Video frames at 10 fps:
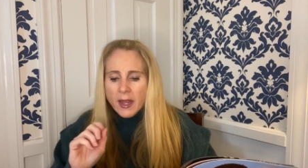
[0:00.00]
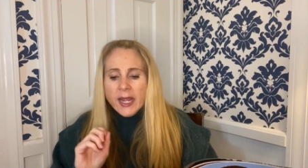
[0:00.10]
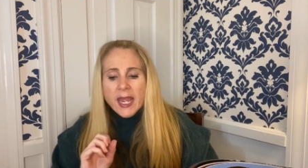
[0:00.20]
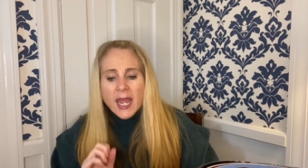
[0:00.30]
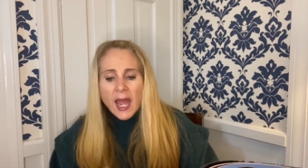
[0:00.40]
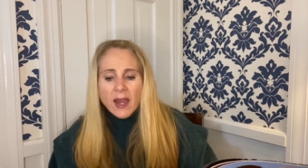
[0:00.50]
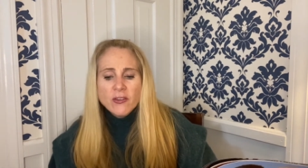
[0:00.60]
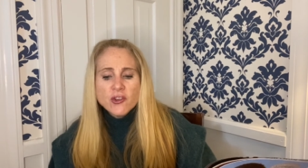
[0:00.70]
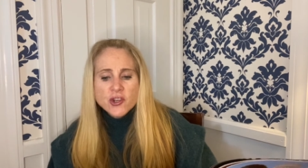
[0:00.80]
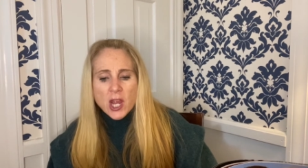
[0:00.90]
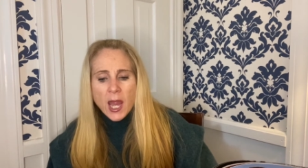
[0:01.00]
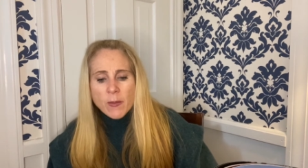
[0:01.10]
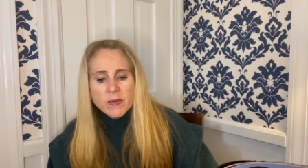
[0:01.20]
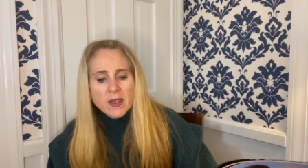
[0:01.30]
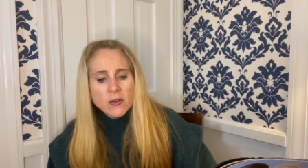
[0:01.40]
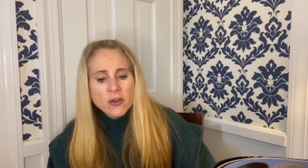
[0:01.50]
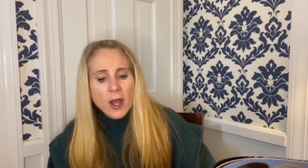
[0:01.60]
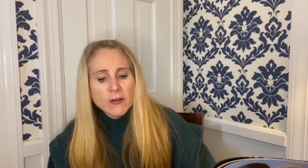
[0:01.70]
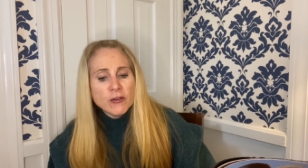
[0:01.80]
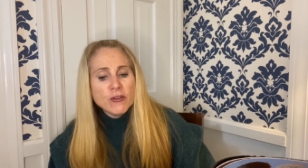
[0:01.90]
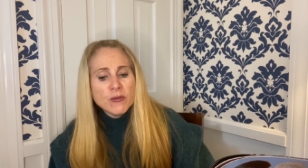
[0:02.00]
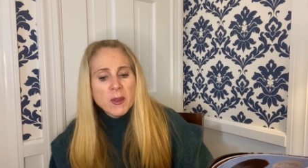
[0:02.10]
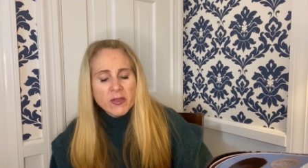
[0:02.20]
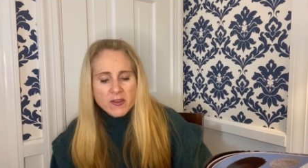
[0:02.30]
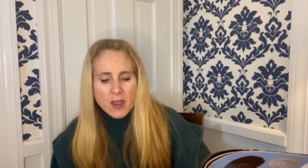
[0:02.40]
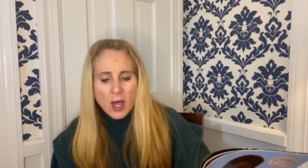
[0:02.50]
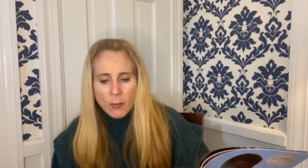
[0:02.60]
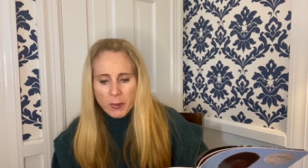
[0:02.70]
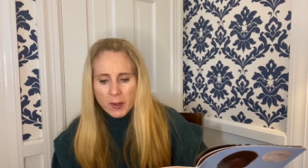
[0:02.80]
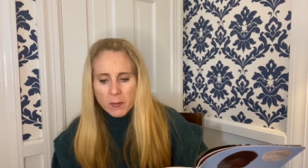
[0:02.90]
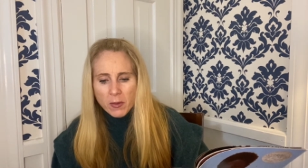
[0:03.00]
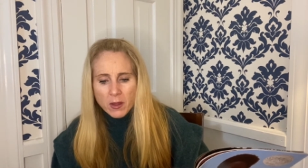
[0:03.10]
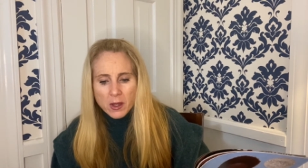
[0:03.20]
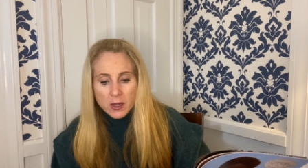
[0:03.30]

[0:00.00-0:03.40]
He asked James and Dr. Smith to help him.